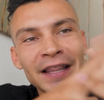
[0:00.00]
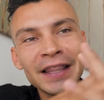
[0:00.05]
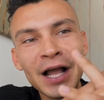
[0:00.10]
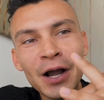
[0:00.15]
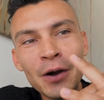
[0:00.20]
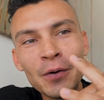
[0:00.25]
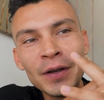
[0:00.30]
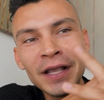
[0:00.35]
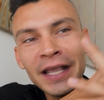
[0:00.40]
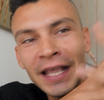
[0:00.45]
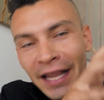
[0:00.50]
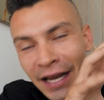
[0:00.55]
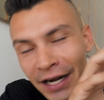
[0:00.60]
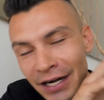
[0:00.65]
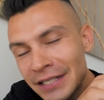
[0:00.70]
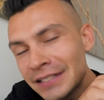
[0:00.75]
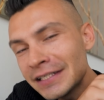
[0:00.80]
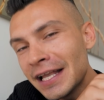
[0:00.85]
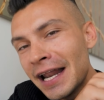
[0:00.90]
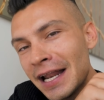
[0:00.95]
Now,
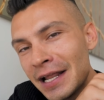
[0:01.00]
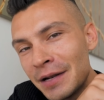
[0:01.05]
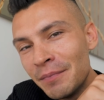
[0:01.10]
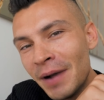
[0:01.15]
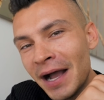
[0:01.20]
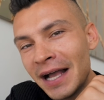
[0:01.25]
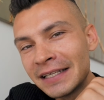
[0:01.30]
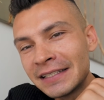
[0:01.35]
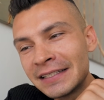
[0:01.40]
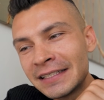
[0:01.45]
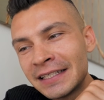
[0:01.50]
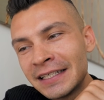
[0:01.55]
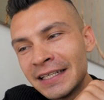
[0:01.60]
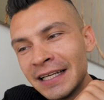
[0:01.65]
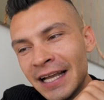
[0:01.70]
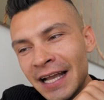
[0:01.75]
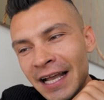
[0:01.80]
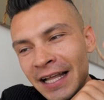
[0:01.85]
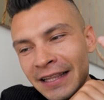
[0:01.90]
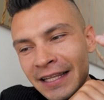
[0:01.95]
here's Elon Musk
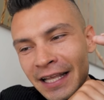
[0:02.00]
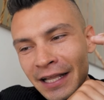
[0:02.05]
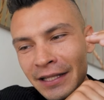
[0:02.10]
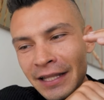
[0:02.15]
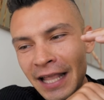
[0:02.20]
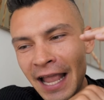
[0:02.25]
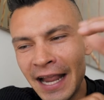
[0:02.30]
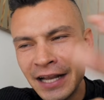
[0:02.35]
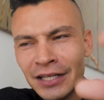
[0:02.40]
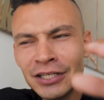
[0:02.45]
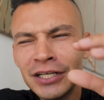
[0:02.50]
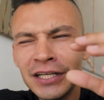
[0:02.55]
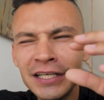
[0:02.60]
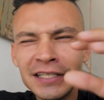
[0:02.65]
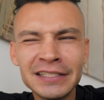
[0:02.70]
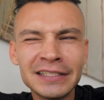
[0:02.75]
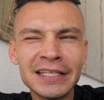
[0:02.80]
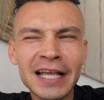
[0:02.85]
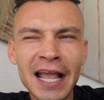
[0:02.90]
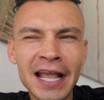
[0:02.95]
that actually
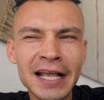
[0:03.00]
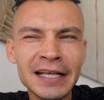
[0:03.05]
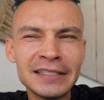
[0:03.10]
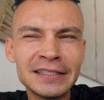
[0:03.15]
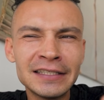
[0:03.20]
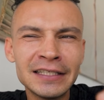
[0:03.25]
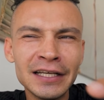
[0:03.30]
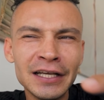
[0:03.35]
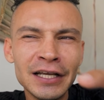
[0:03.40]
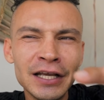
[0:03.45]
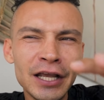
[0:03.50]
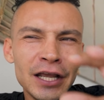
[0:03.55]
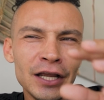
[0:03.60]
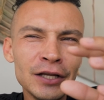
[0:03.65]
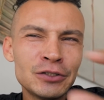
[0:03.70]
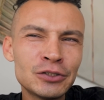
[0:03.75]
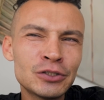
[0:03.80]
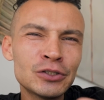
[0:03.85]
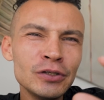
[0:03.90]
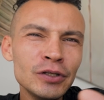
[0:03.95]
says
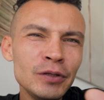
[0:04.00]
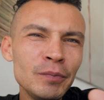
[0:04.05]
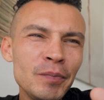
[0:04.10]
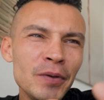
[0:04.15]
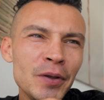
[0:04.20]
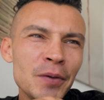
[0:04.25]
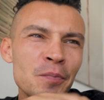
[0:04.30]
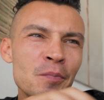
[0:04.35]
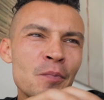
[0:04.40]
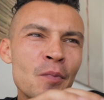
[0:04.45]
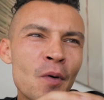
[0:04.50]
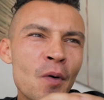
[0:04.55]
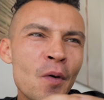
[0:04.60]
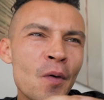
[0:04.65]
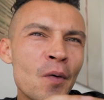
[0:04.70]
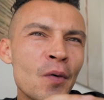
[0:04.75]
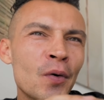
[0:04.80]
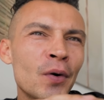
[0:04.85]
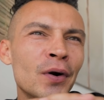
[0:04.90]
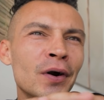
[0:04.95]
it should be
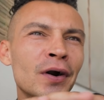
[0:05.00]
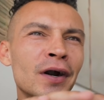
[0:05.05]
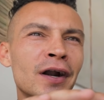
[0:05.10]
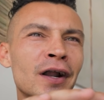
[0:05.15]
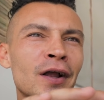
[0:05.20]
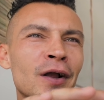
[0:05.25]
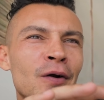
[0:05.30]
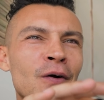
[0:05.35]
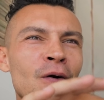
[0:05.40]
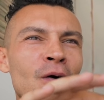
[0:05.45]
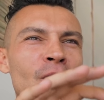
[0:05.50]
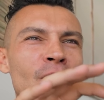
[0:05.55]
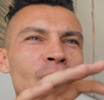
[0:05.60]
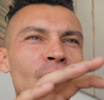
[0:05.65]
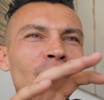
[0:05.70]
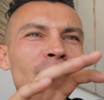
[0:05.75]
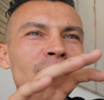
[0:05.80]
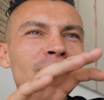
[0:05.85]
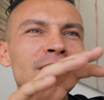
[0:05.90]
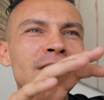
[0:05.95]
more
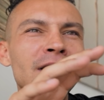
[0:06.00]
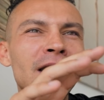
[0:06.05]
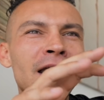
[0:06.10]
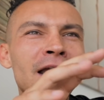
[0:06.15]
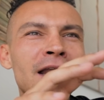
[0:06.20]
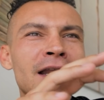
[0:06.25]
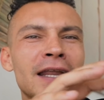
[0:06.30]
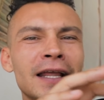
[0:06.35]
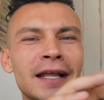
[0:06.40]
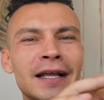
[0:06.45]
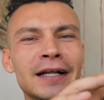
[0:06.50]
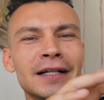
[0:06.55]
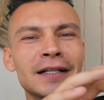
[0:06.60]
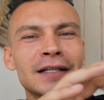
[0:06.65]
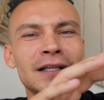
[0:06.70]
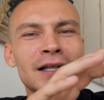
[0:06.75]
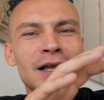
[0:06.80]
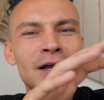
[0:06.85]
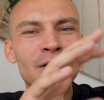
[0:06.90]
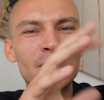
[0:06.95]
called a
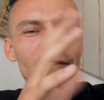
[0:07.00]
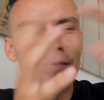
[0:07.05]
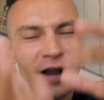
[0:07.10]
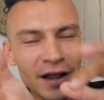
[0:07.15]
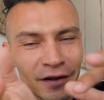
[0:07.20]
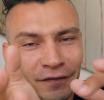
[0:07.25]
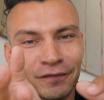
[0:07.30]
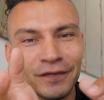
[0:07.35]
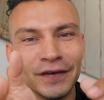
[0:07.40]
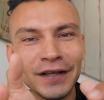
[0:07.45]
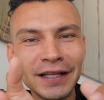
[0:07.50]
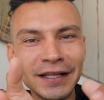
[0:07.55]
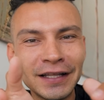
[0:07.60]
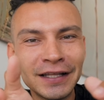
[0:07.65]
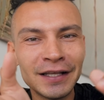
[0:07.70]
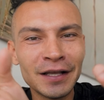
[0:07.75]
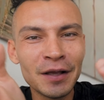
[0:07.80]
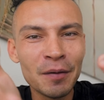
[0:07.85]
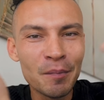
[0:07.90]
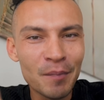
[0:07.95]
nickel graphite
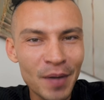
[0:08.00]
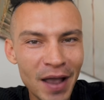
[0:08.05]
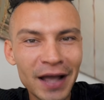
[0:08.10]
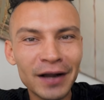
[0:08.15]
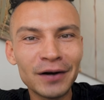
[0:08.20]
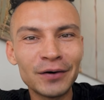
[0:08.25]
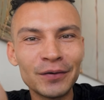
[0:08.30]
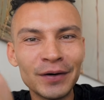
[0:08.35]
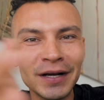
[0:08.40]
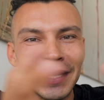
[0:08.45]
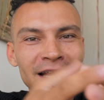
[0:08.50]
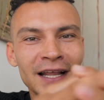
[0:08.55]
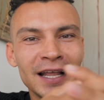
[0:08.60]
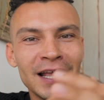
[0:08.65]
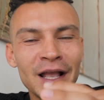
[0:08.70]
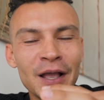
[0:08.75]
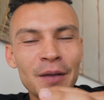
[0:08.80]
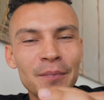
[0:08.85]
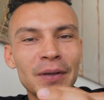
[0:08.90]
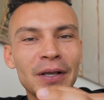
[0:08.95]
battery
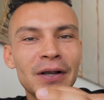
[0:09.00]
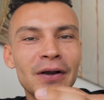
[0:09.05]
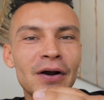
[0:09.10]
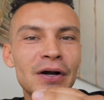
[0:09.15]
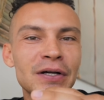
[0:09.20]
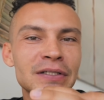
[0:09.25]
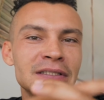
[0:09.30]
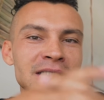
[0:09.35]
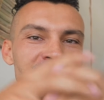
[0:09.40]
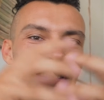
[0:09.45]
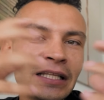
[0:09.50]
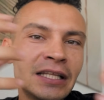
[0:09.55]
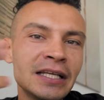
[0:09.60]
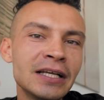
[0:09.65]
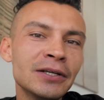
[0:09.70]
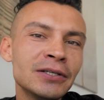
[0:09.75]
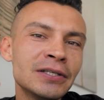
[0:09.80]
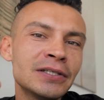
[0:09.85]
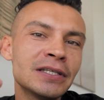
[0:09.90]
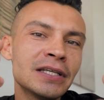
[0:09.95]
because
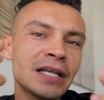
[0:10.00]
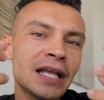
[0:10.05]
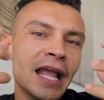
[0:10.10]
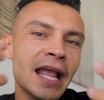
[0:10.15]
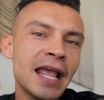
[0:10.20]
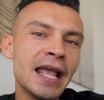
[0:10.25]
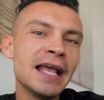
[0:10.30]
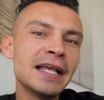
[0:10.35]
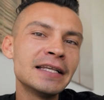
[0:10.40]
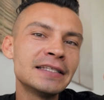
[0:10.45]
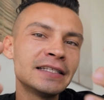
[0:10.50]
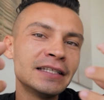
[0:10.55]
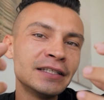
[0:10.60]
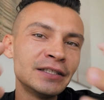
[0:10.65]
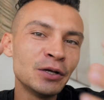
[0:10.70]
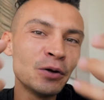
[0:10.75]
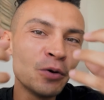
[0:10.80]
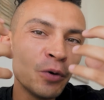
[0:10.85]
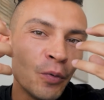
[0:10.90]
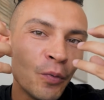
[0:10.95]
this is
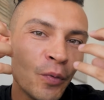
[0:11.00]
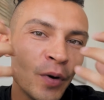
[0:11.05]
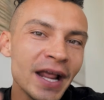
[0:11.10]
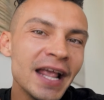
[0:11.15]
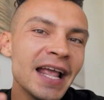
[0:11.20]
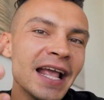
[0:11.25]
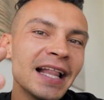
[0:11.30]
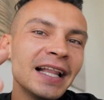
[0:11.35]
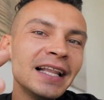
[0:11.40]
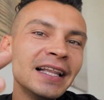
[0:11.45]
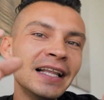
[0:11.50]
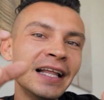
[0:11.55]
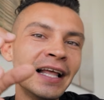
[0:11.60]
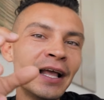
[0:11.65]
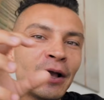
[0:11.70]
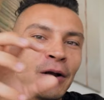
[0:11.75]
the real